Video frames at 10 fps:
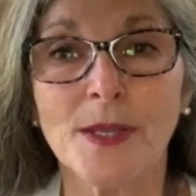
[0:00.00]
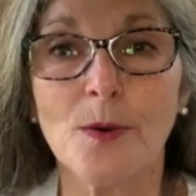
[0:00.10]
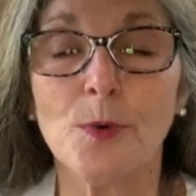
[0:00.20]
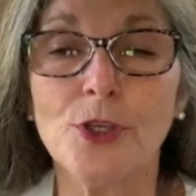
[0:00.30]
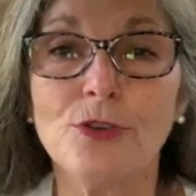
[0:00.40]

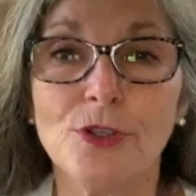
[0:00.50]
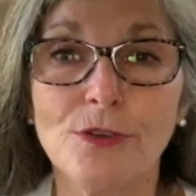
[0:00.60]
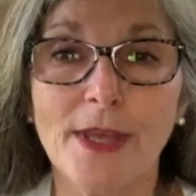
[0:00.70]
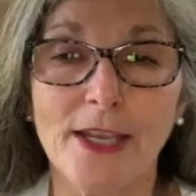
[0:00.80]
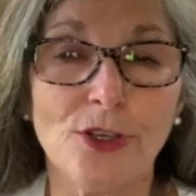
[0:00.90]
And when you do
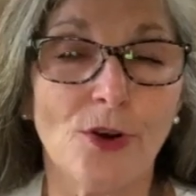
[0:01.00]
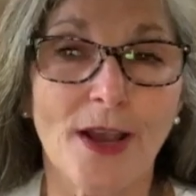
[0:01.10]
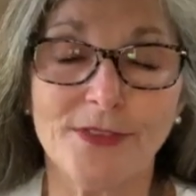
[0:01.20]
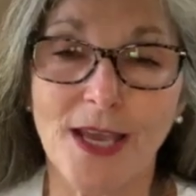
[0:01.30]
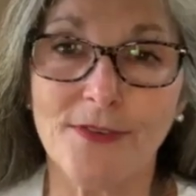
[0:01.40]
that, you don't
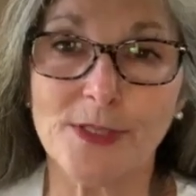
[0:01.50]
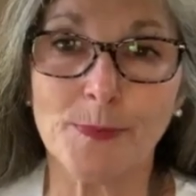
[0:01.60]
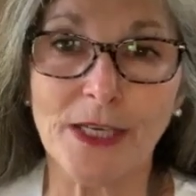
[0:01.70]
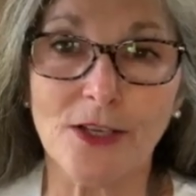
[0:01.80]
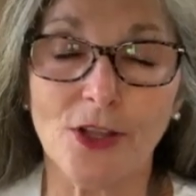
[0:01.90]
have to have as
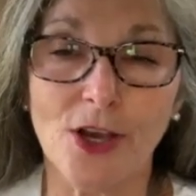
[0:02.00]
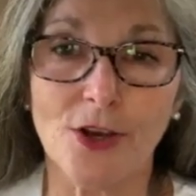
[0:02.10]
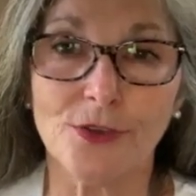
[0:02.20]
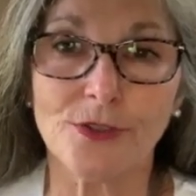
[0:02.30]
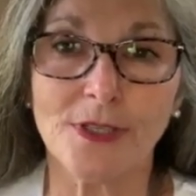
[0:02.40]
many
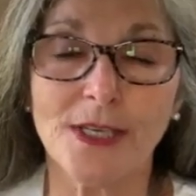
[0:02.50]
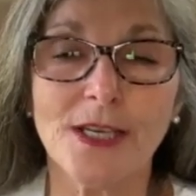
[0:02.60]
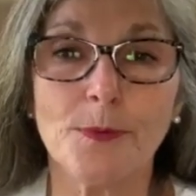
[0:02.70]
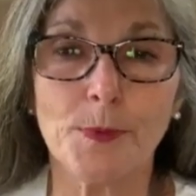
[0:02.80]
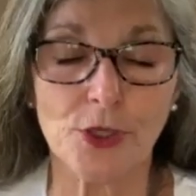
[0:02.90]
clothes,
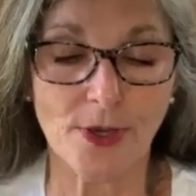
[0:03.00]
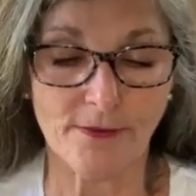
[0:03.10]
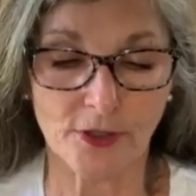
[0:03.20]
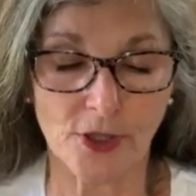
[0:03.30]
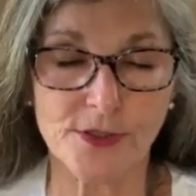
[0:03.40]
but you
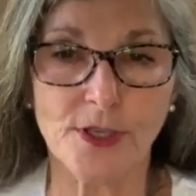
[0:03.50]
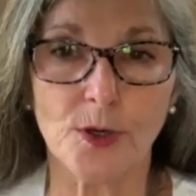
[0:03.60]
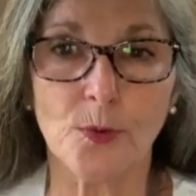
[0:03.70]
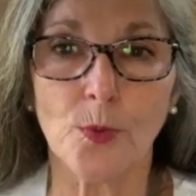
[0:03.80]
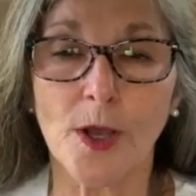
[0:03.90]
have clothes that
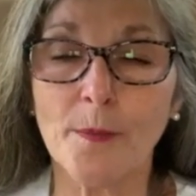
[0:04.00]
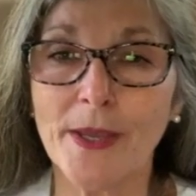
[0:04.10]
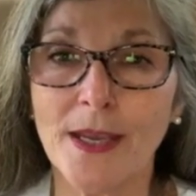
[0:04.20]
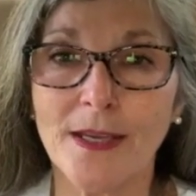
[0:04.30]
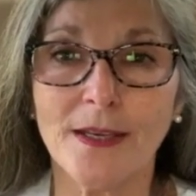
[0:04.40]
are well
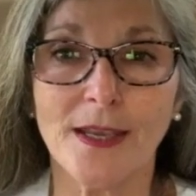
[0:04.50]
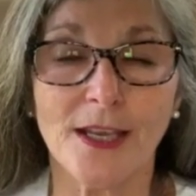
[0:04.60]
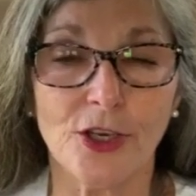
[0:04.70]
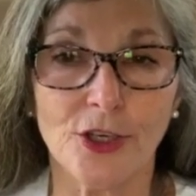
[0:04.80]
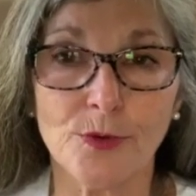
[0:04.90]
made
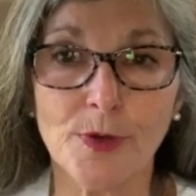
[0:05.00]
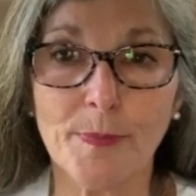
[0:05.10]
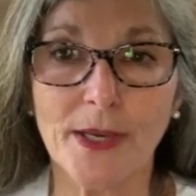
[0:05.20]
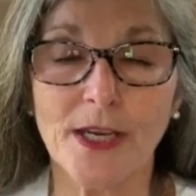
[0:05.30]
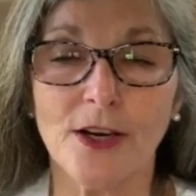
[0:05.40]
and good
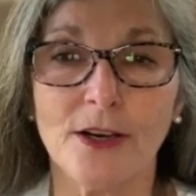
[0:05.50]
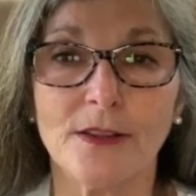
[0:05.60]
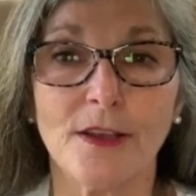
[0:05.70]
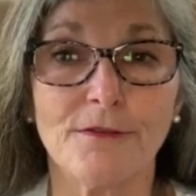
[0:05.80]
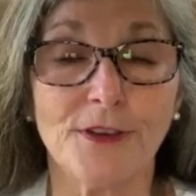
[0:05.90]
repair,
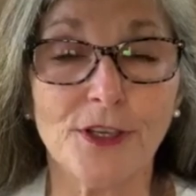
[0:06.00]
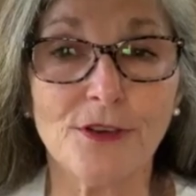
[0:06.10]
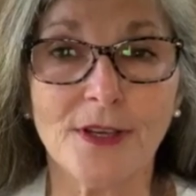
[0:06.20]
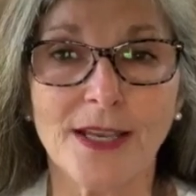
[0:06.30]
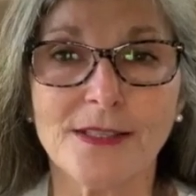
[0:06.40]
that fit
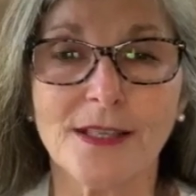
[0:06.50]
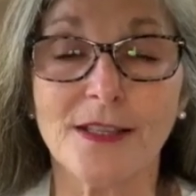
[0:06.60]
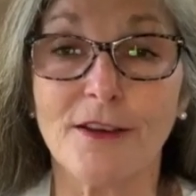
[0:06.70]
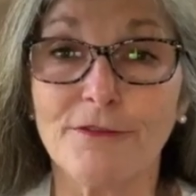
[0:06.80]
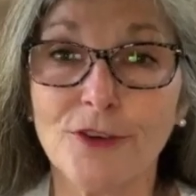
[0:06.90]
you nicely,
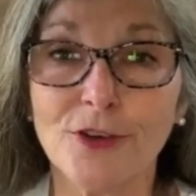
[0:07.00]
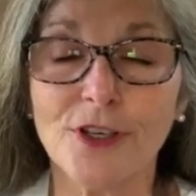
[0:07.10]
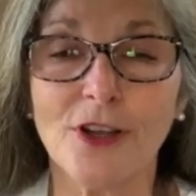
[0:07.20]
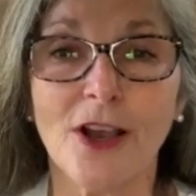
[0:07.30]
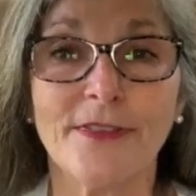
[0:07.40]
that feel
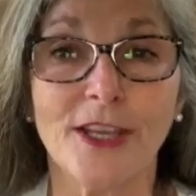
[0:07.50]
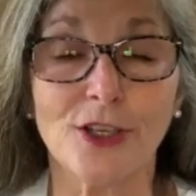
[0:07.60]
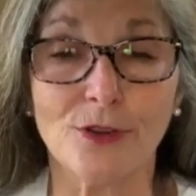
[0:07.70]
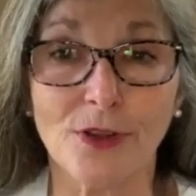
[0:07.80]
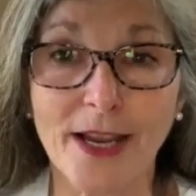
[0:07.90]
good on, that
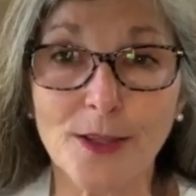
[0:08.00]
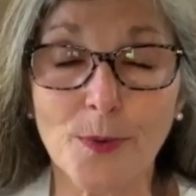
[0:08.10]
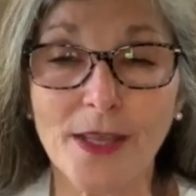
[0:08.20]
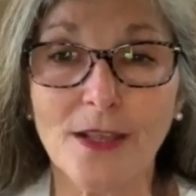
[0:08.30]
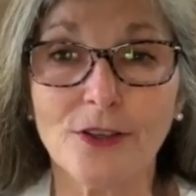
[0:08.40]
you like the
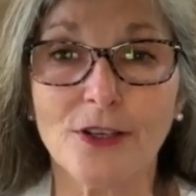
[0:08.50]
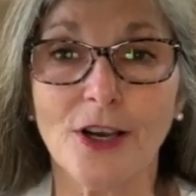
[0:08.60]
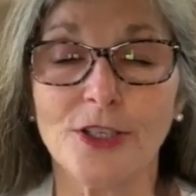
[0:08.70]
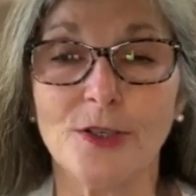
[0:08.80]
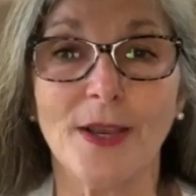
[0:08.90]
way they look
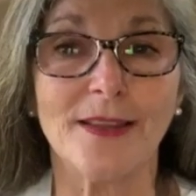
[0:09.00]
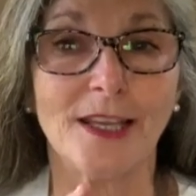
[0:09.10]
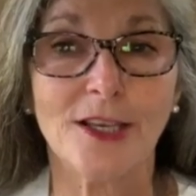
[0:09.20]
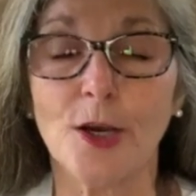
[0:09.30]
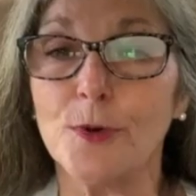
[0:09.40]
on you, and
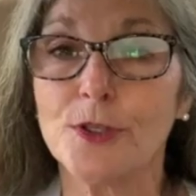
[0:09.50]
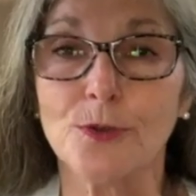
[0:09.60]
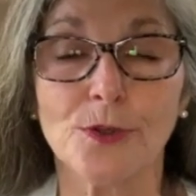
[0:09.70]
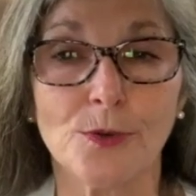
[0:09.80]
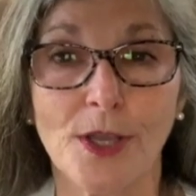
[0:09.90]
they go with
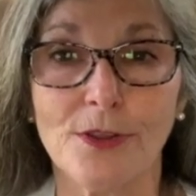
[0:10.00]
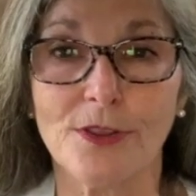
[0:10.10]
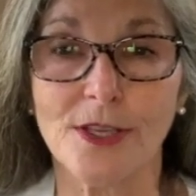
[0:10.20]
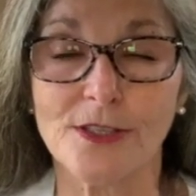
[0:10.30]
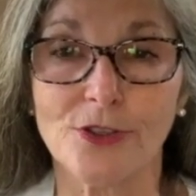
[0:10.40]
two or three other
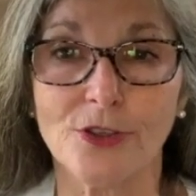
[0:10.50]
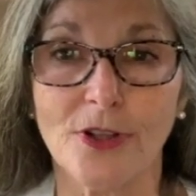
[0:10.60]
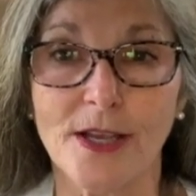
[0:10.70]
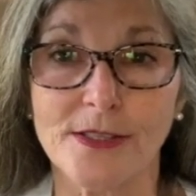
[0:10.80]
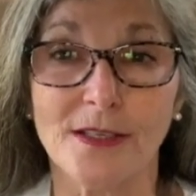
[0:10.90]
things in your
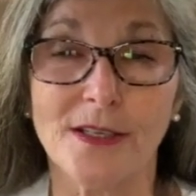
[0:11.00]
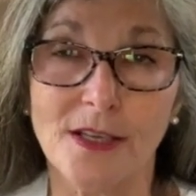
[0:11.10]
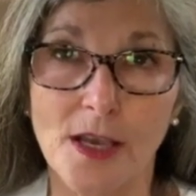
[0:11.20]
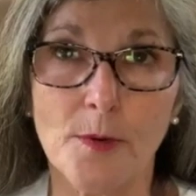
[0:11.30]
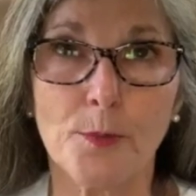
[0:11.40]
closet,
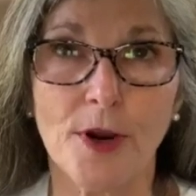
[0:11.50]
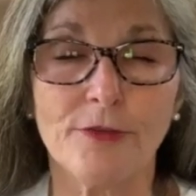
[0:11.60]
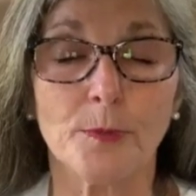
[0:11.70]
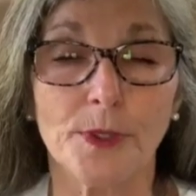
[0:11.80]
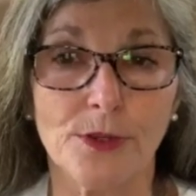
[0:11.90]

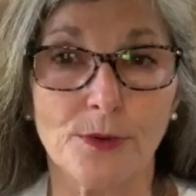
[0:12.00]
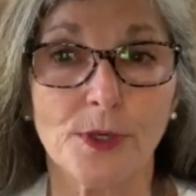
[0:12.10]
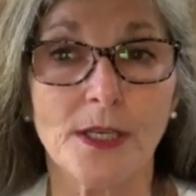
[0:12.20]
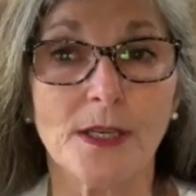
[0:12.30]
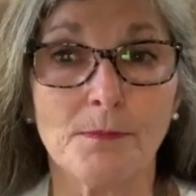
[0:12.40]
preferably
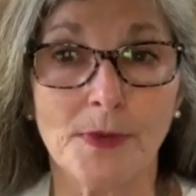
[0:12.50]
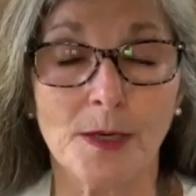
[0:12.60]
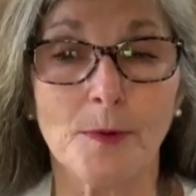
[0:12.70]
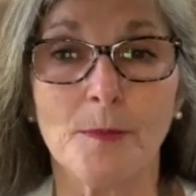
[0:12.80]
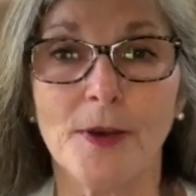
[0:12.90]
three
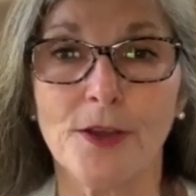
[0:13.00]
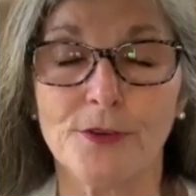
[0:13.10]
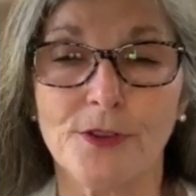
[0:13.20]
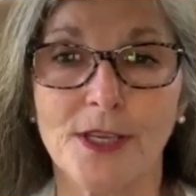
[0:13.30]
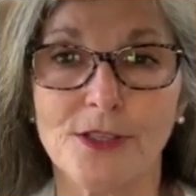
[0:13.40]
minimum
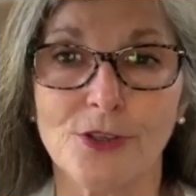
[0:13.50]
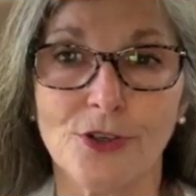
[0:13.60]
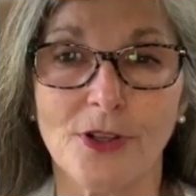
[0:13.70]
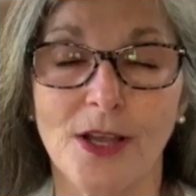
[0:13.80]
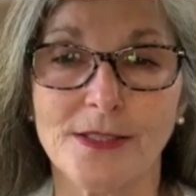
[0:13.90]
other things in your
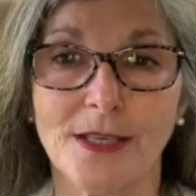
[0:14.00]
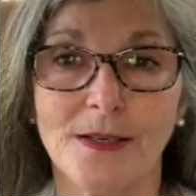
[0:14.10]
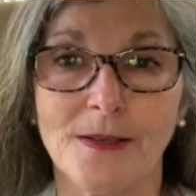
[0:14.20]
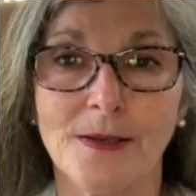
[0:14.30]
closet.